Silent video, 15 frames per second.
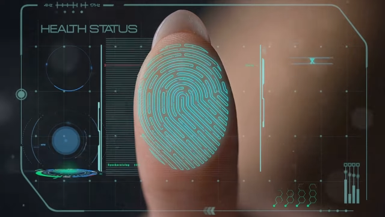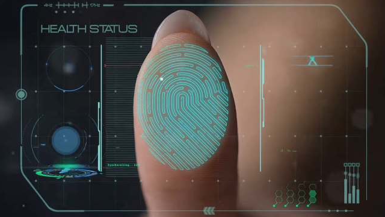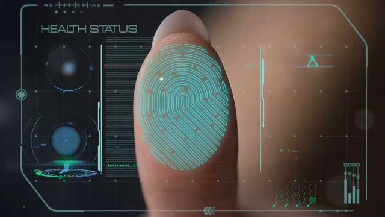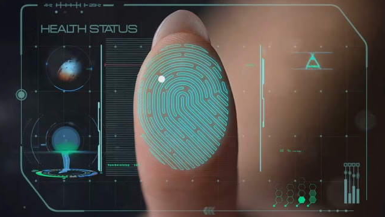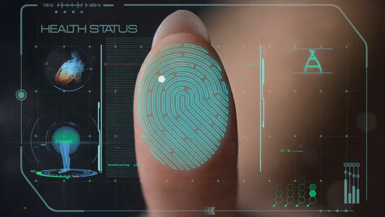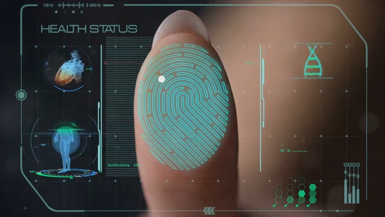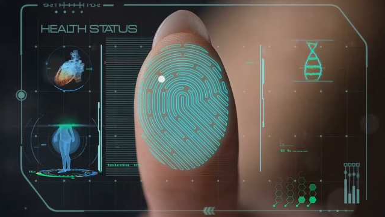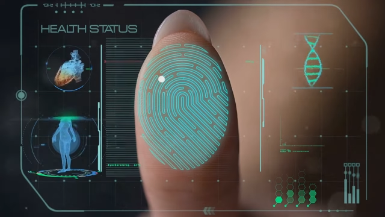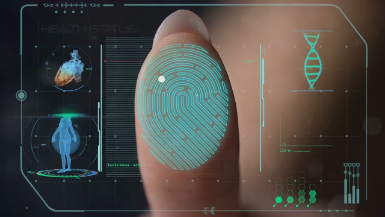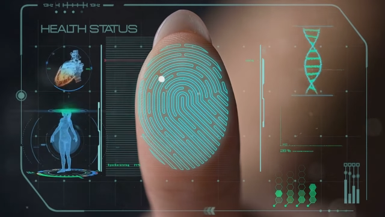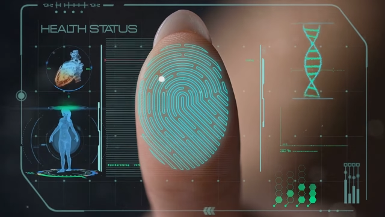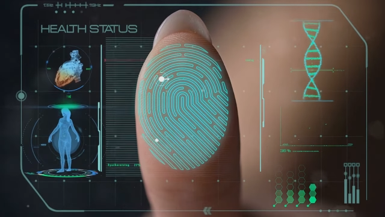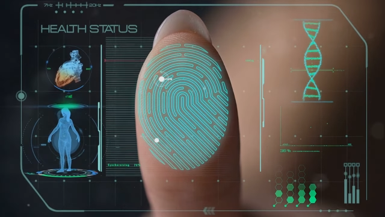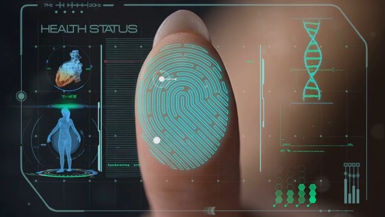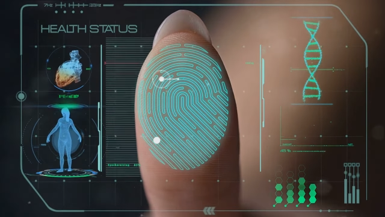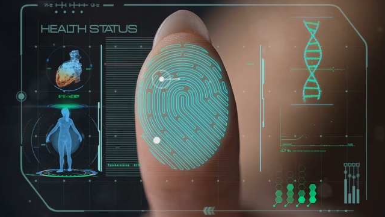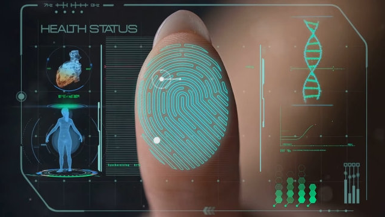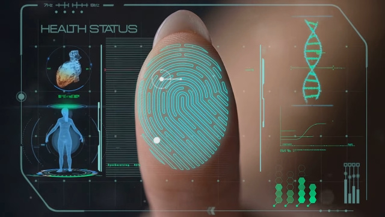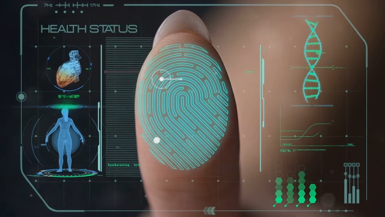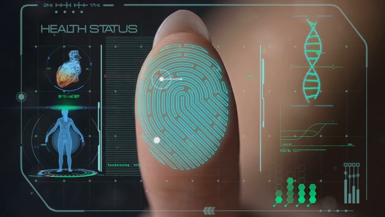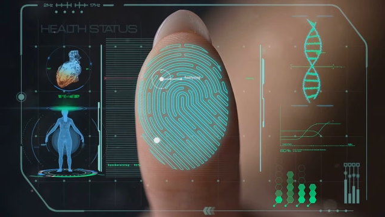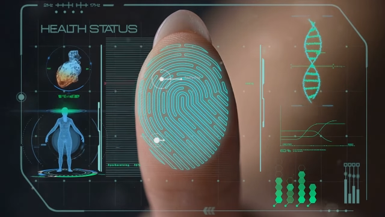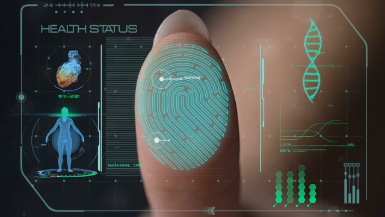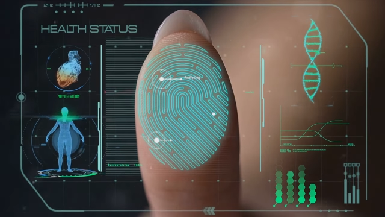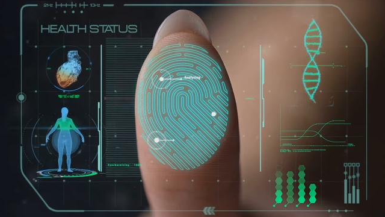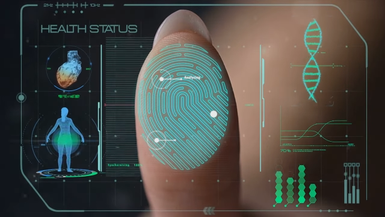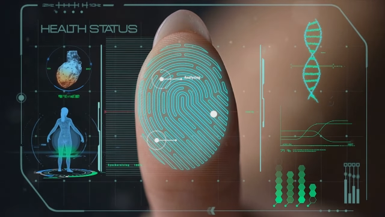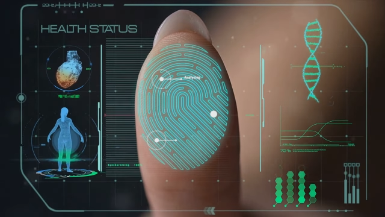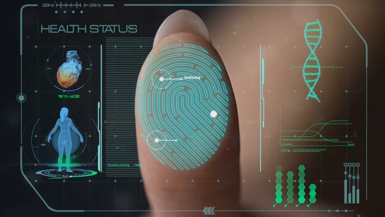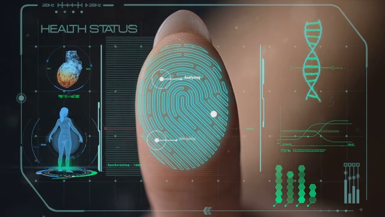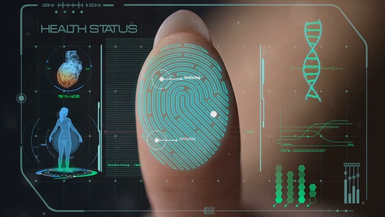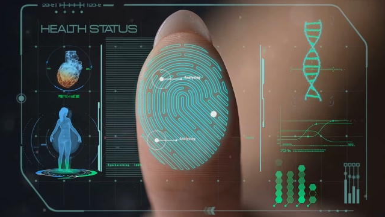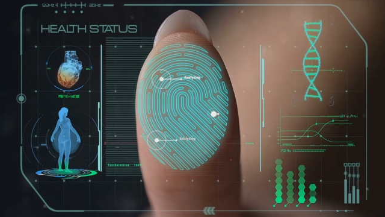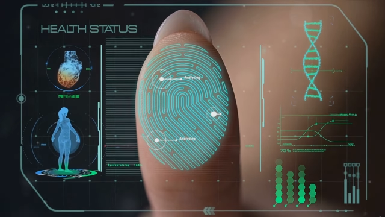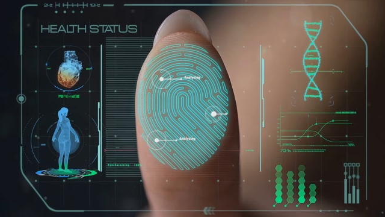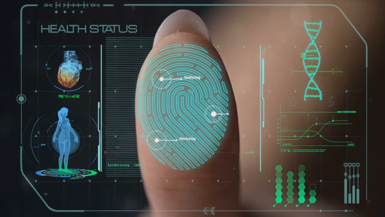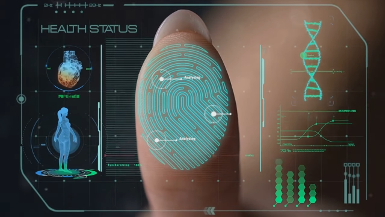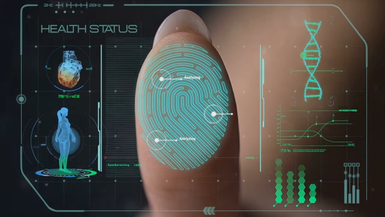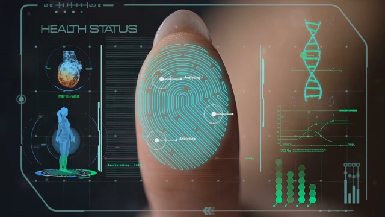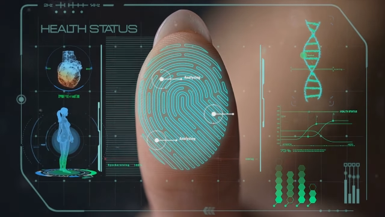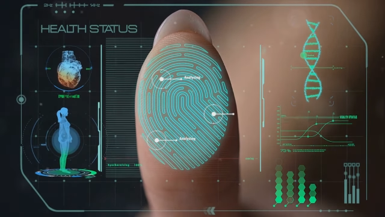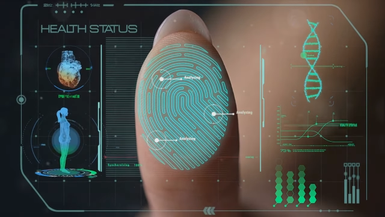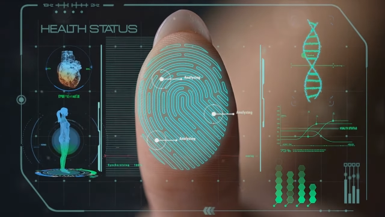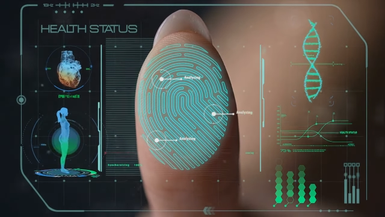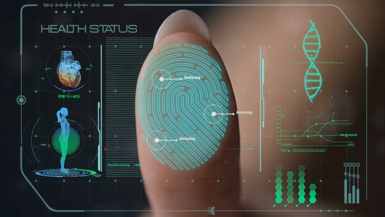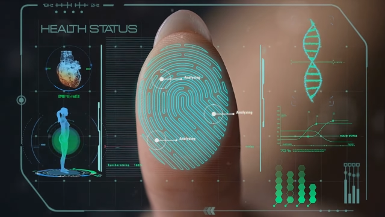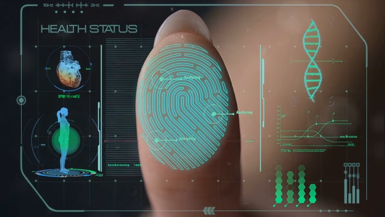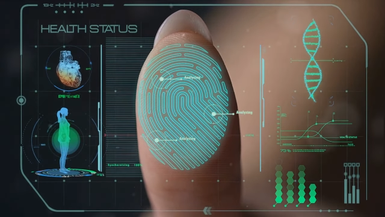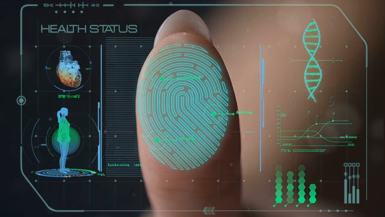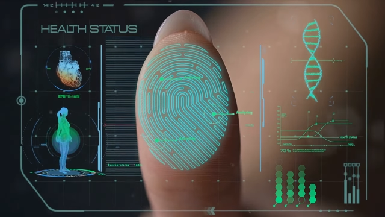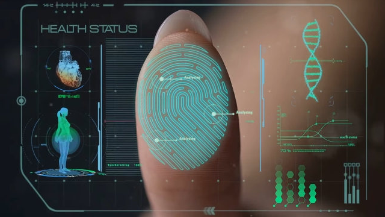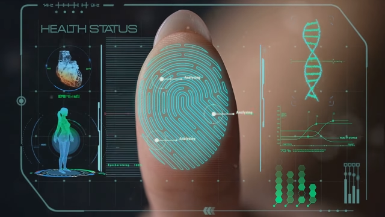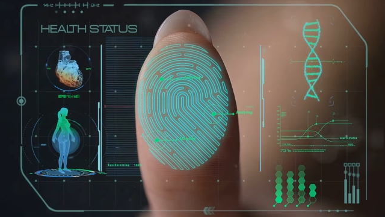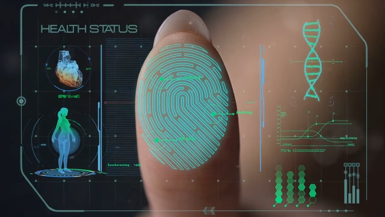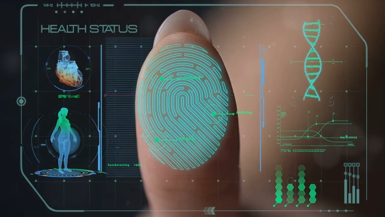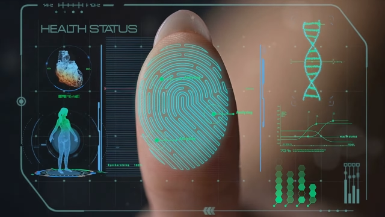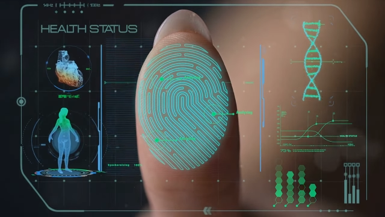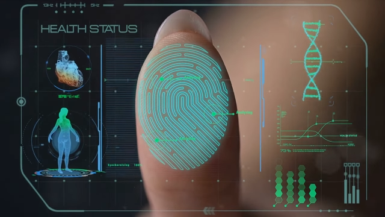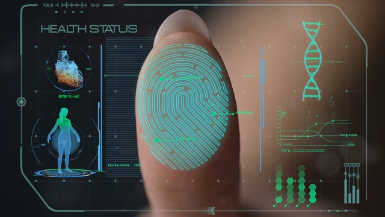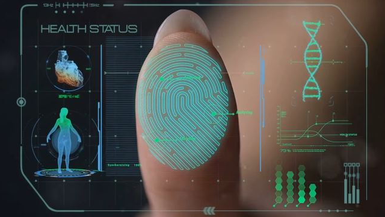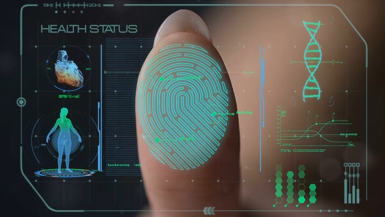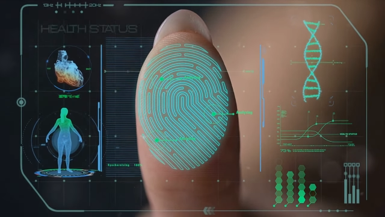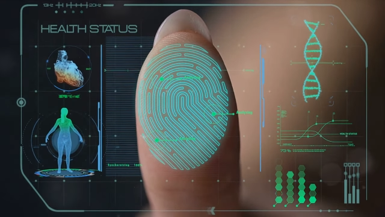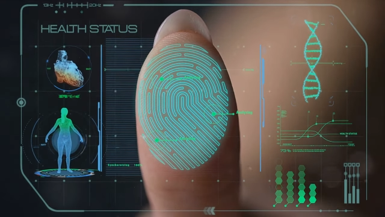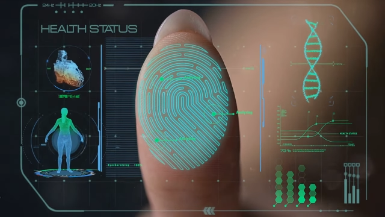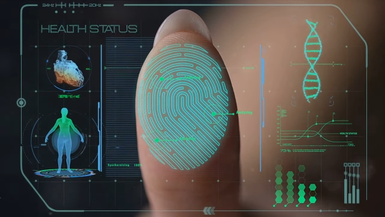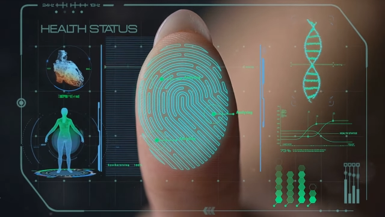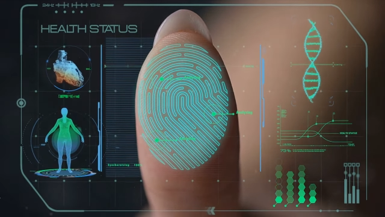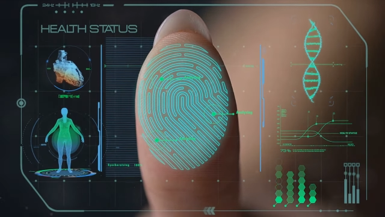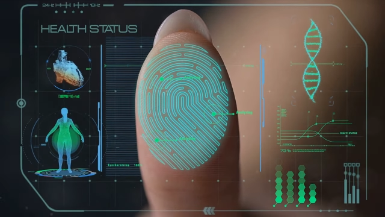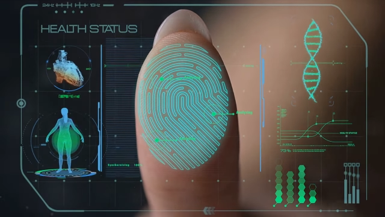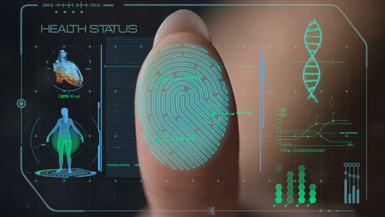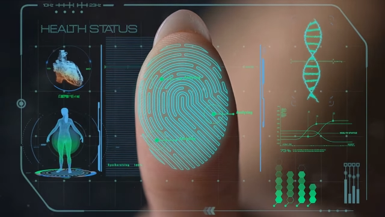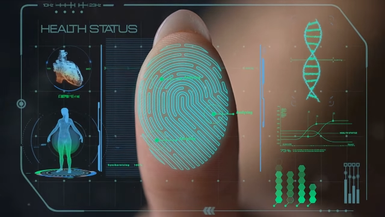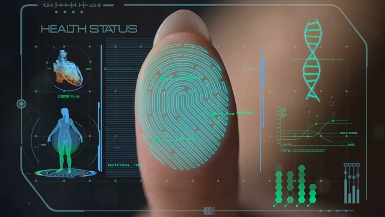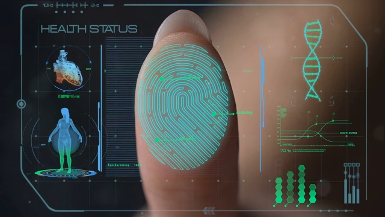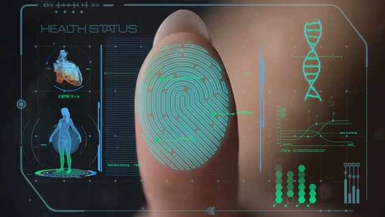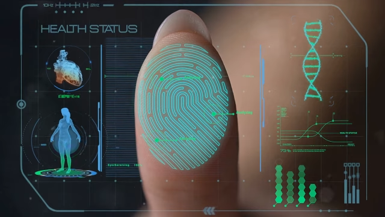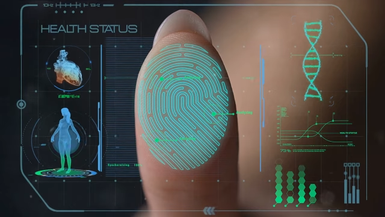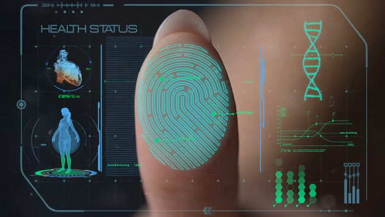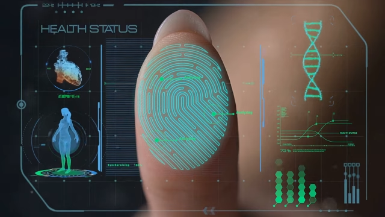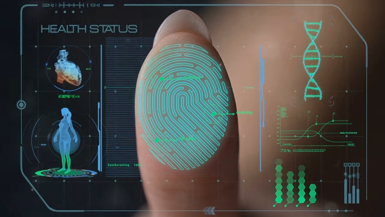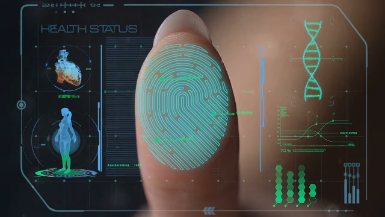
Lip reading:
Nobody's mouth can be seen.